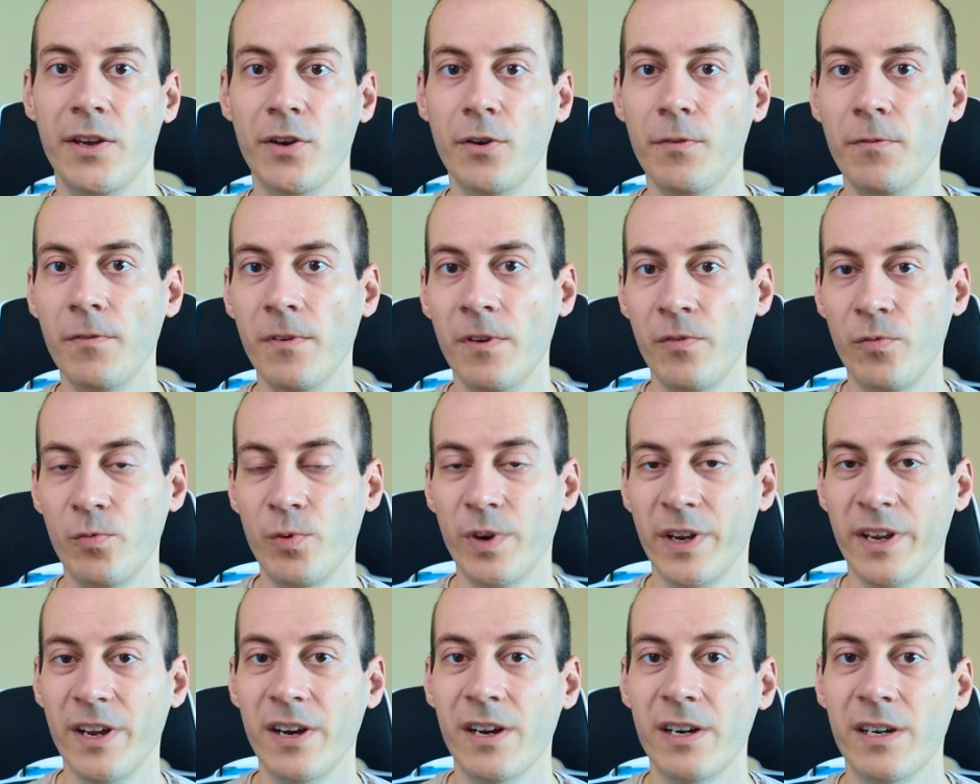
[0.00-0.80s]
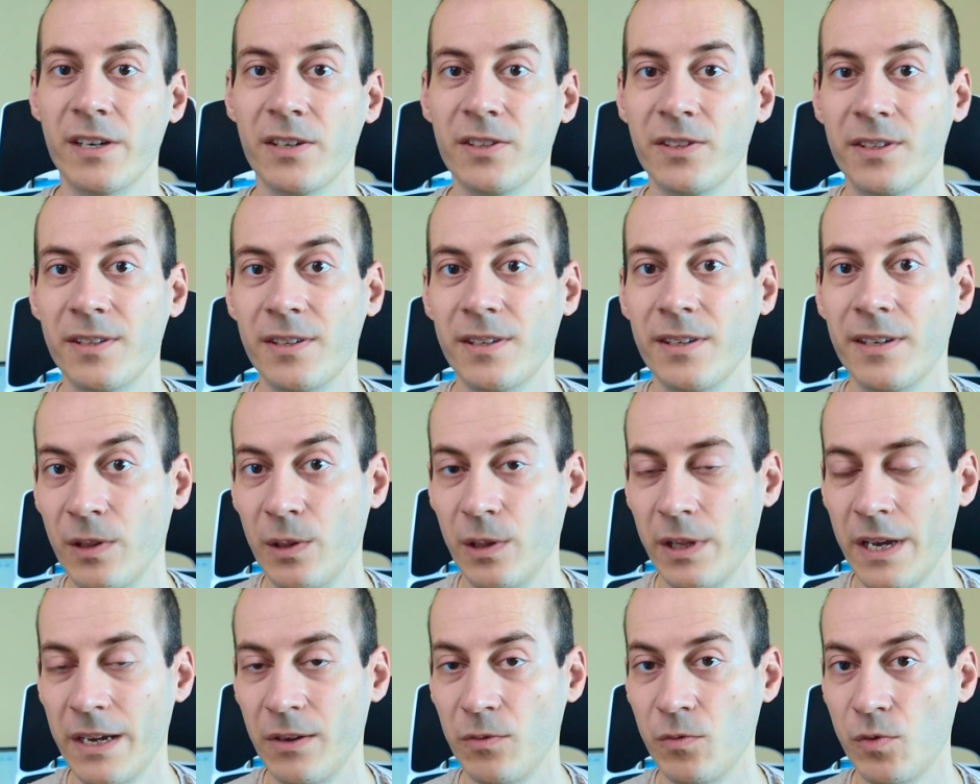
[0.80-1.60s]
often regard
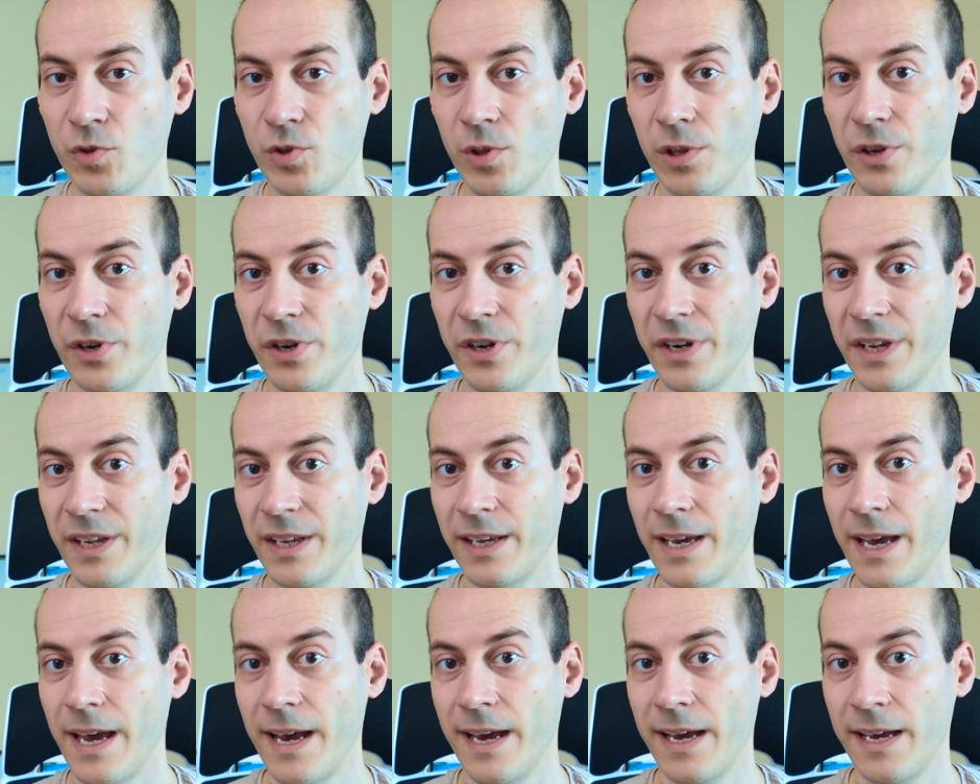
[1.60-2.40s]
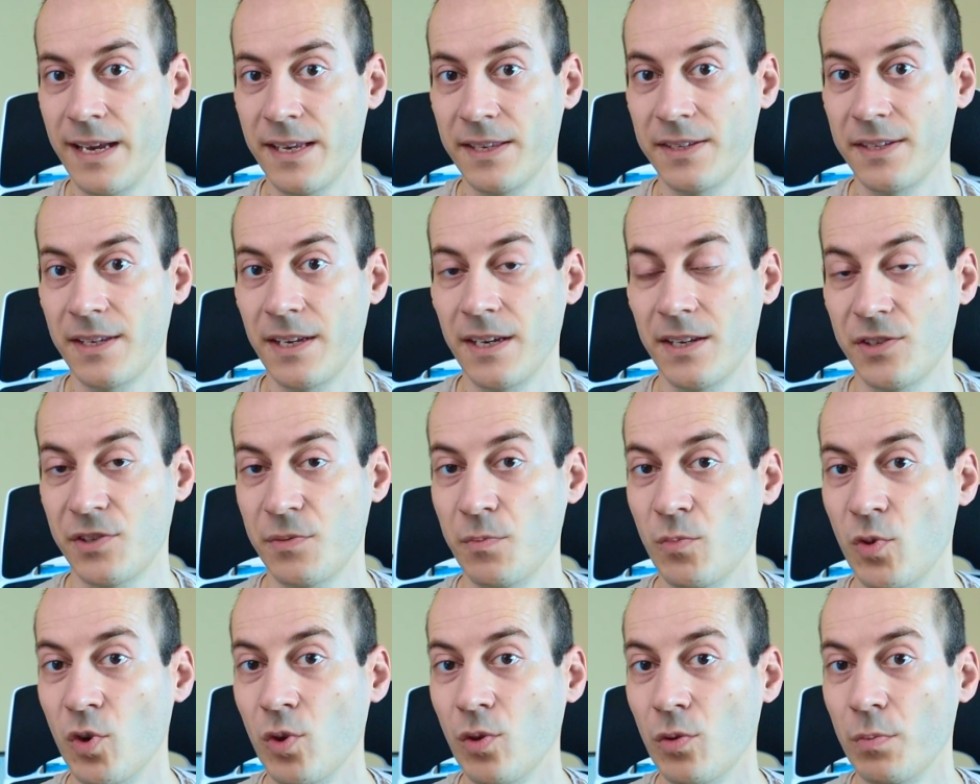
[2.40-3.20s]
language learning as a
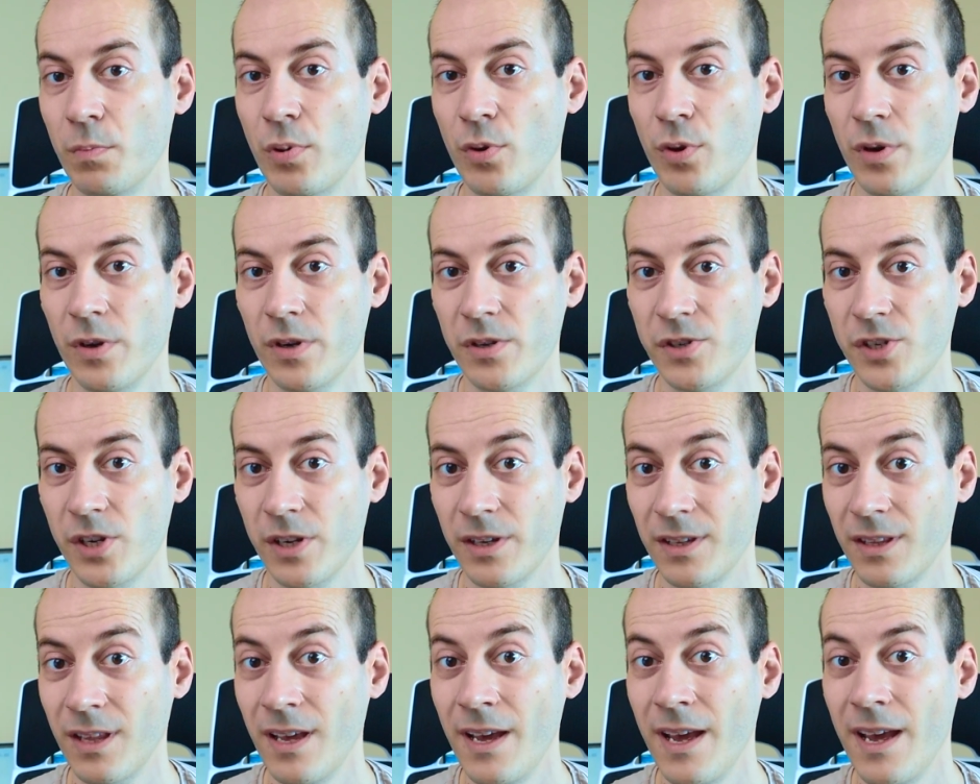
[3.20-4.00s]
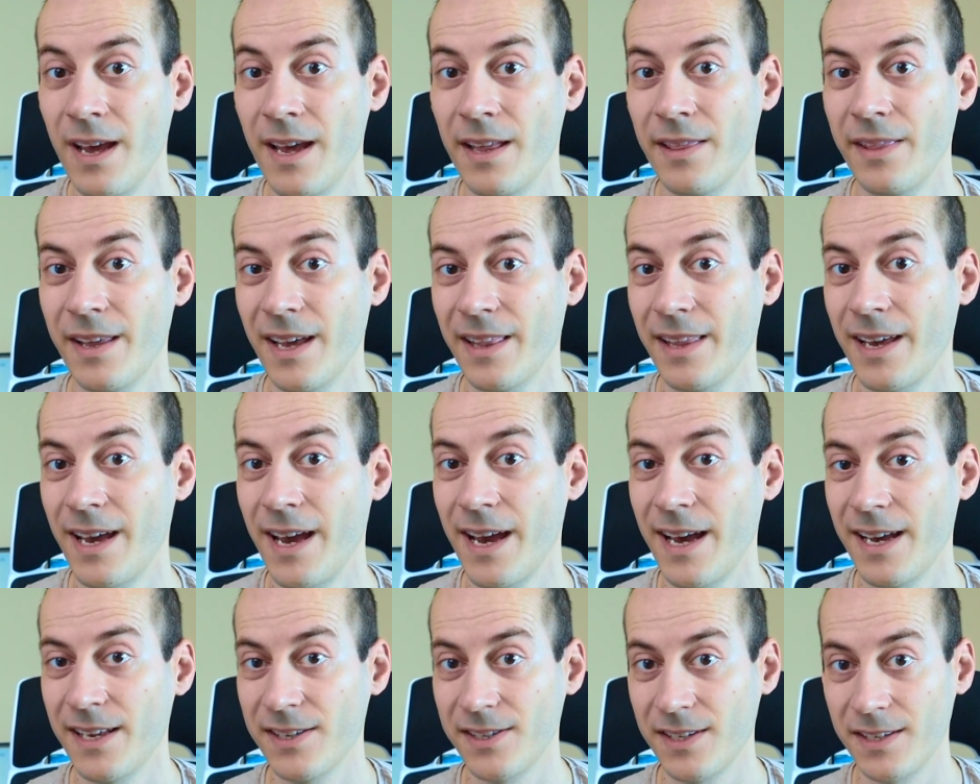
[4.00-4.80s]
small project that
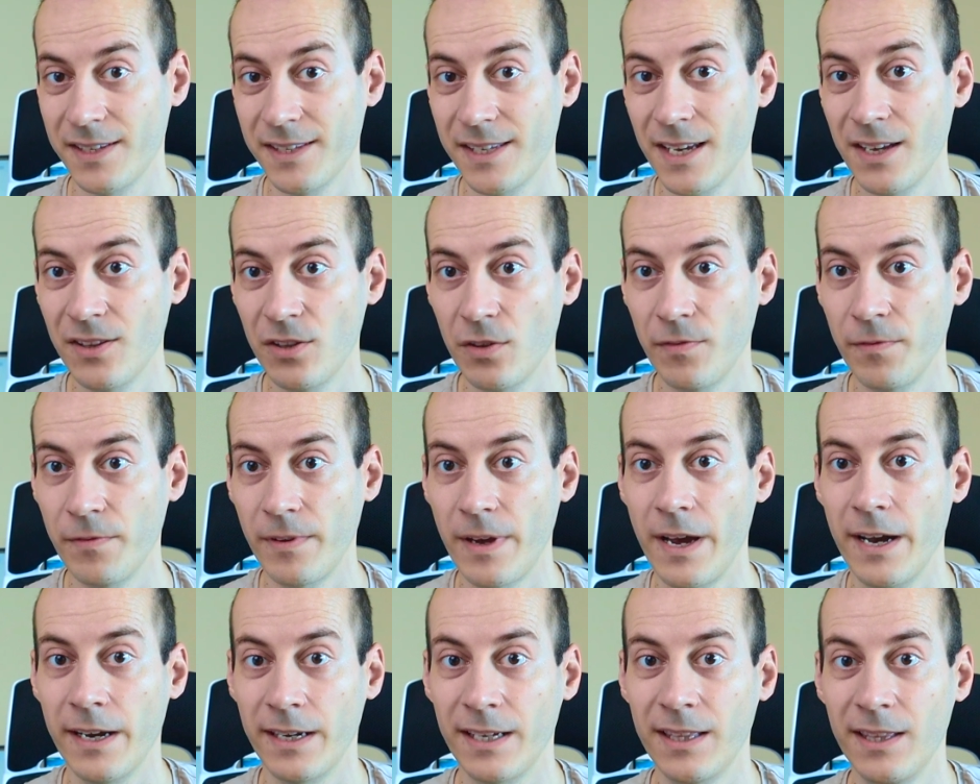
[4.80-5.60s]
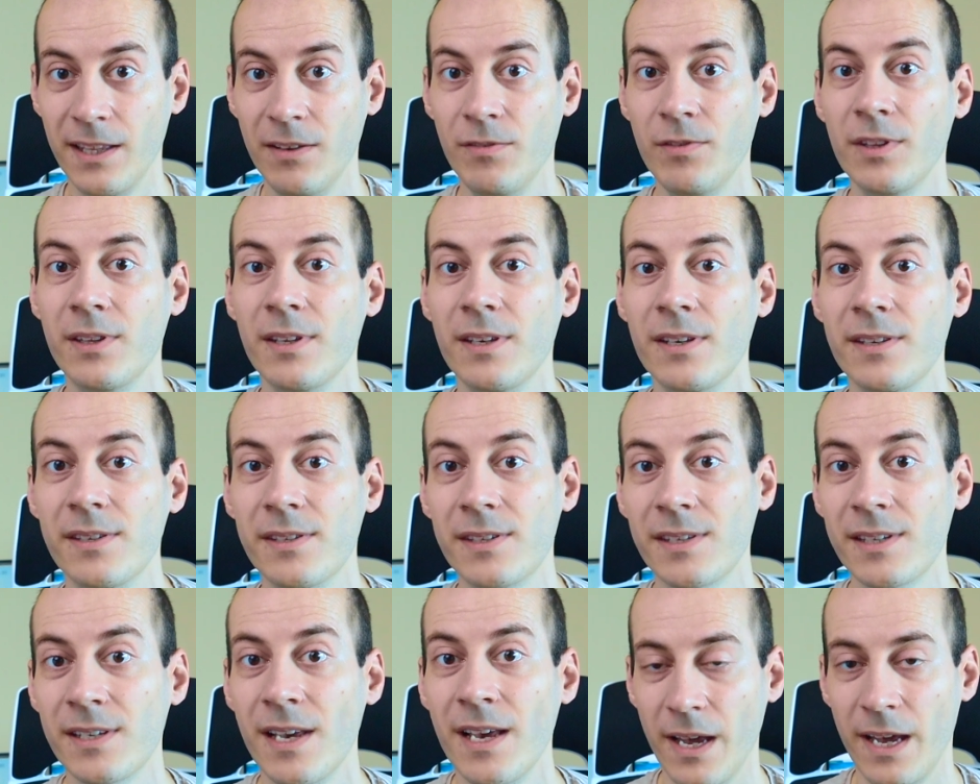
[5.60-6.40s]
has a set of
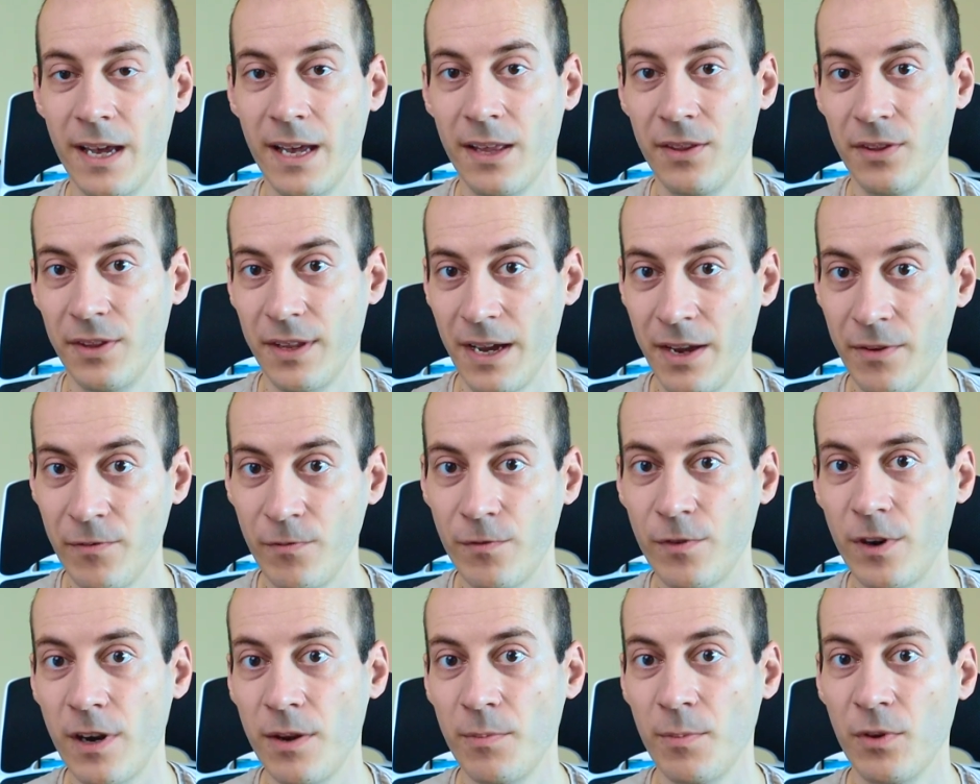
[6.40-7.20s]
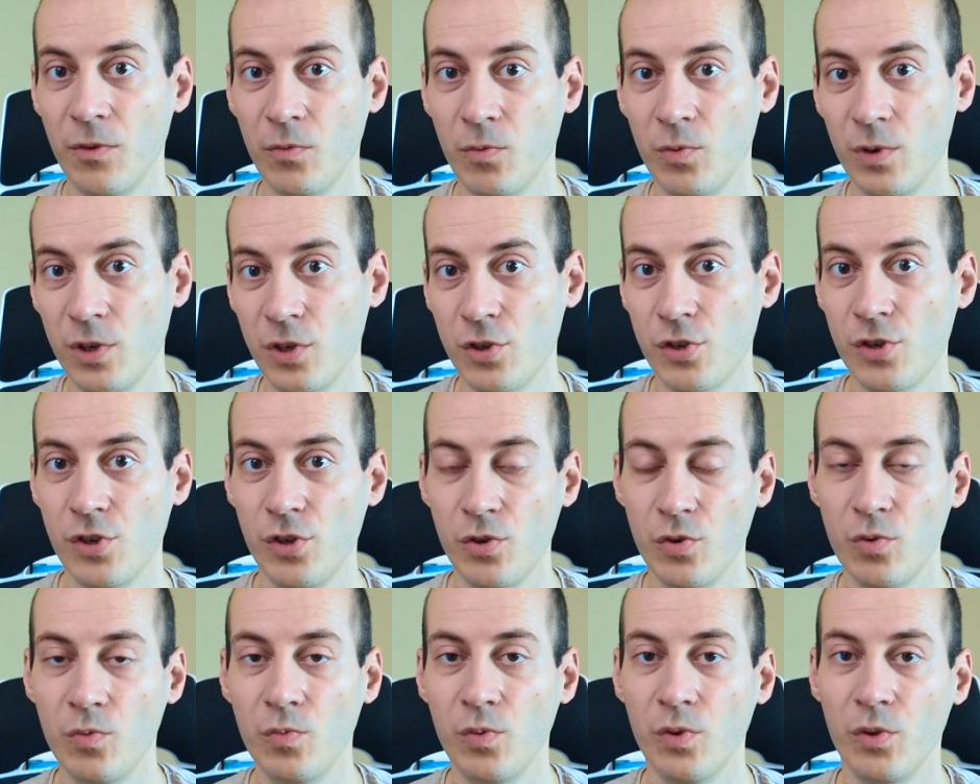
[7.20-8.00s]
activities and time frame in which
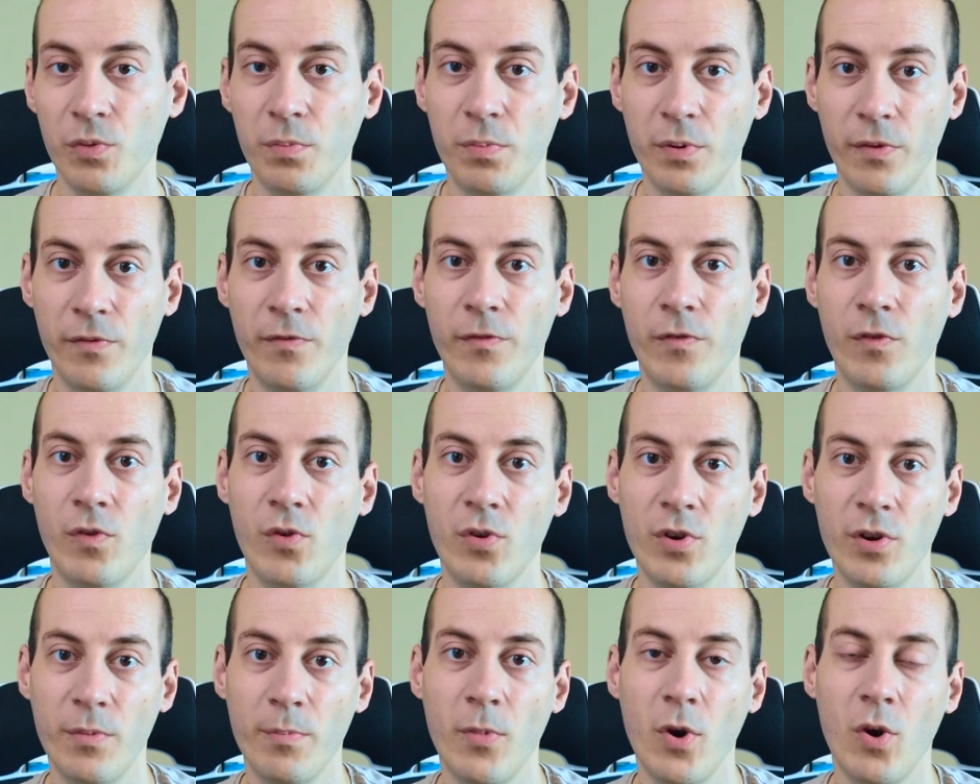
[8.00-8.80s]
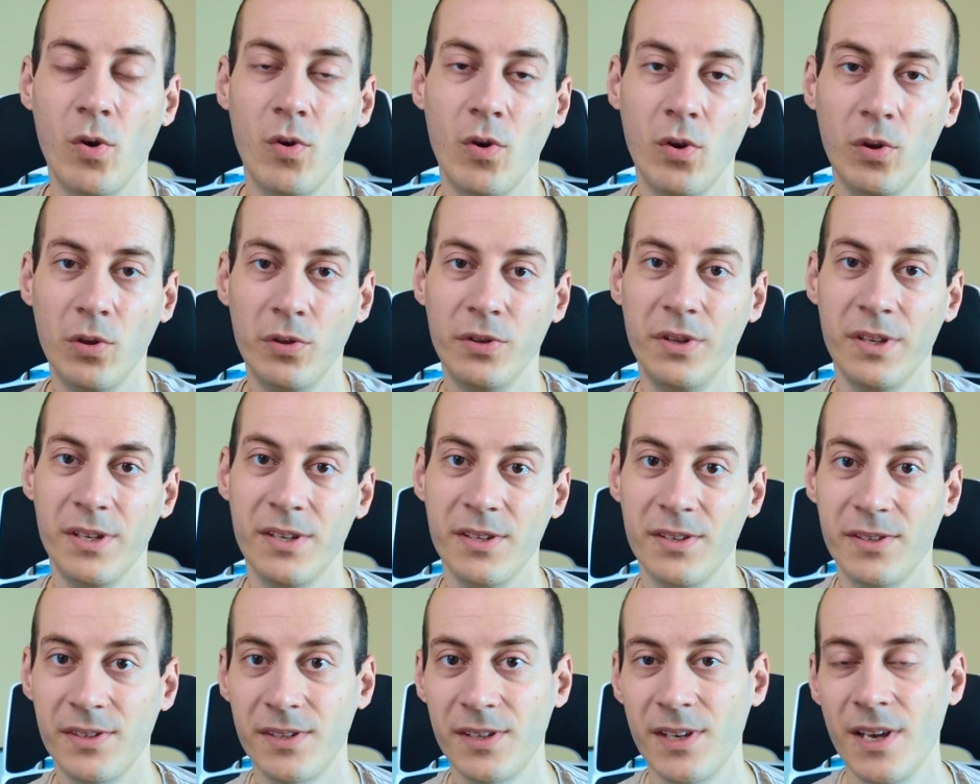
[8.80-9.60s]
you will perform all
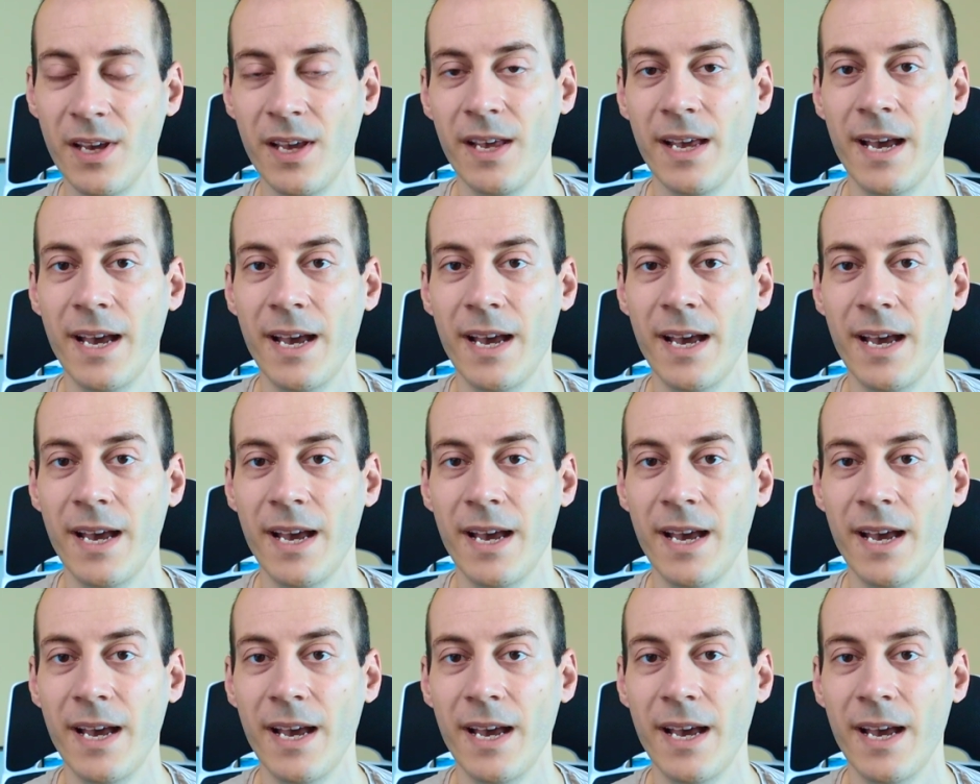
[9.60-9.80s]
these